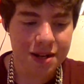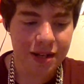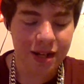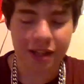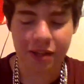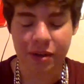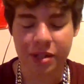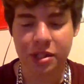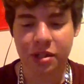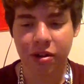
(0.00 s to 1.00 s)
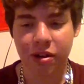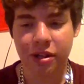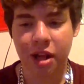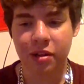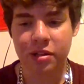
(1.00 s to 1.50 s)
Like
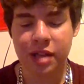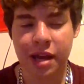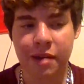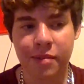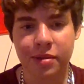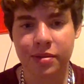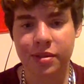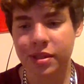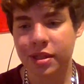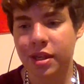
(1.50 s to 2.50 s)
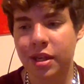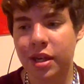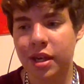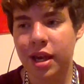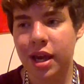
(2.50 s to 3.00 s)
$330 at most.
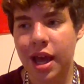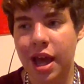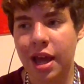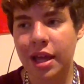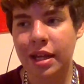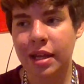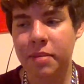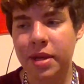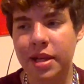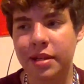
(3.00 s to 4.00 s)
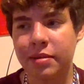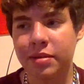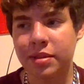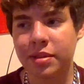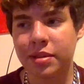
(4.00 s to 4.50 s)
And I mean,
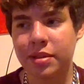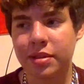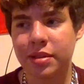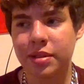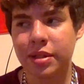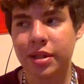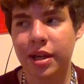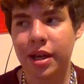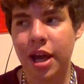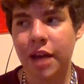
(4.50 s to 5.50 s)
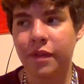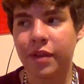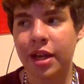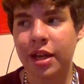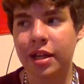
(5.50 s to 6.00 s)
if
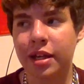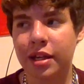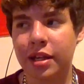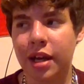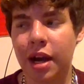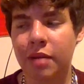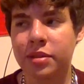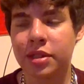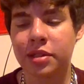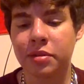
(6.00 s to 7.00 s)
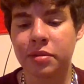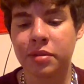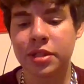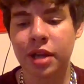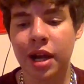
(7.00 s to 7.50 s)
like I was a
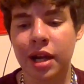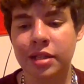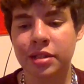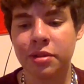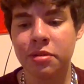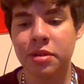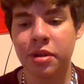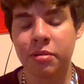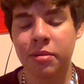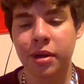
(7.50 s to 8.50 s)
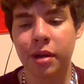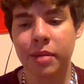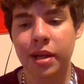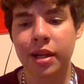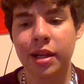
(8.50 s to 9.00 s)
rich ass YouTuber, I
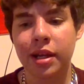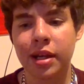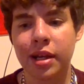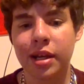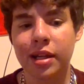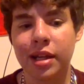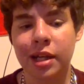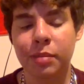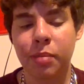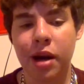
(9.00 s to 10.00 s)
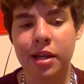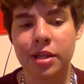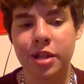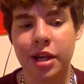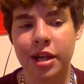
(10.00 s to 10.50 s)
mean, that's pocket
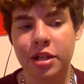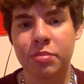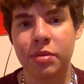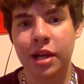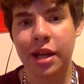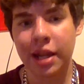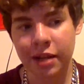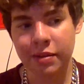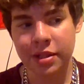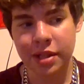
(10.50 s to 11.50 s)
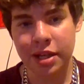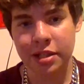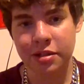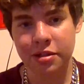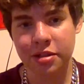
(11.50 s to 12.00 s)
change. But I ain't a rich ass
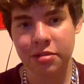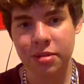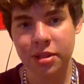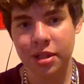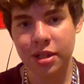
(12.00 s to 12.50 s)
YouTuber.